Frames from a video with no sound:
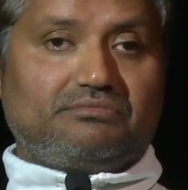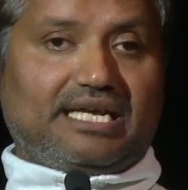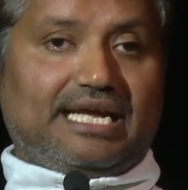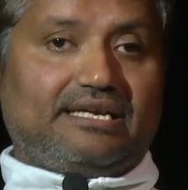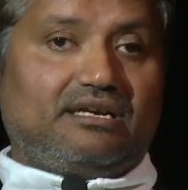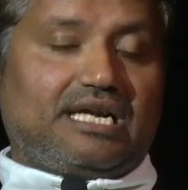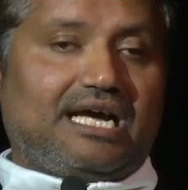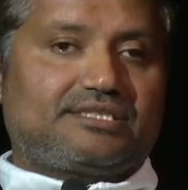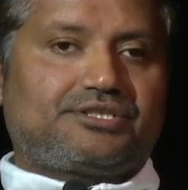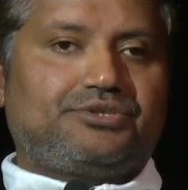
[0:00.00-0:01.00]
and it'll
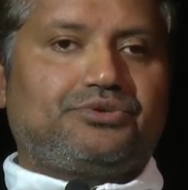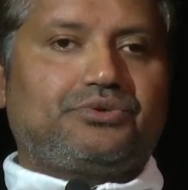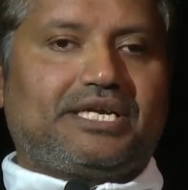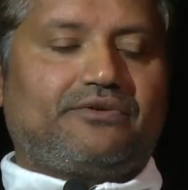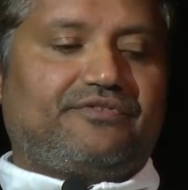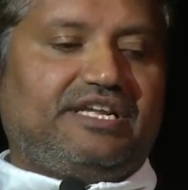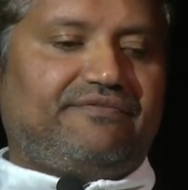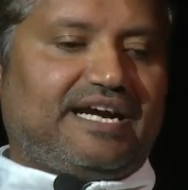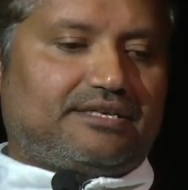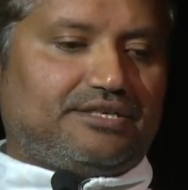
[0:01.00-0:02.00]
ask you to kind of
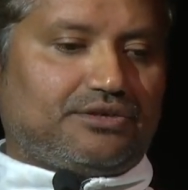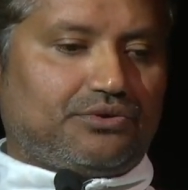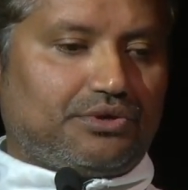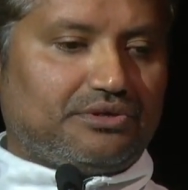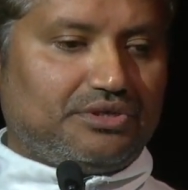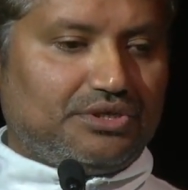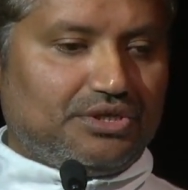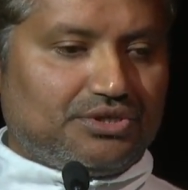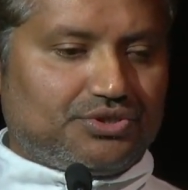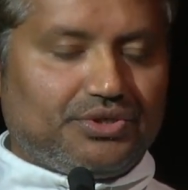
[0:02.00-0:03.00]
refactor your code.
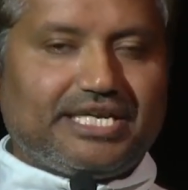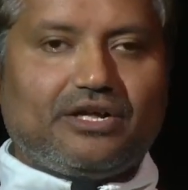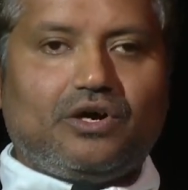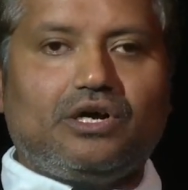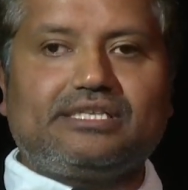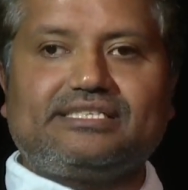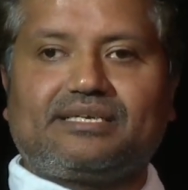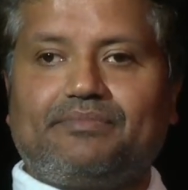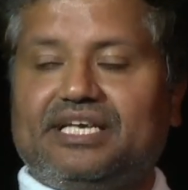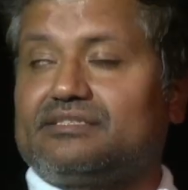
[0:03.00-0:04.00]
So you get all these
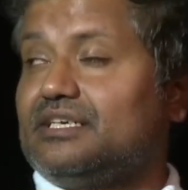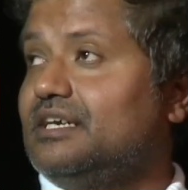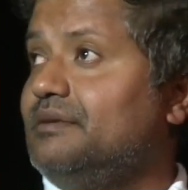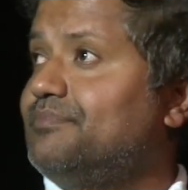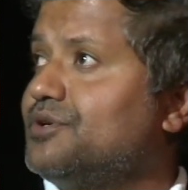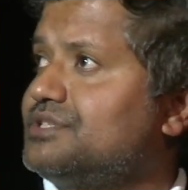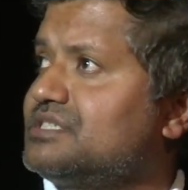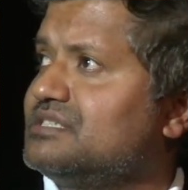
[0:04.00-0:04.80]
amazing inputs,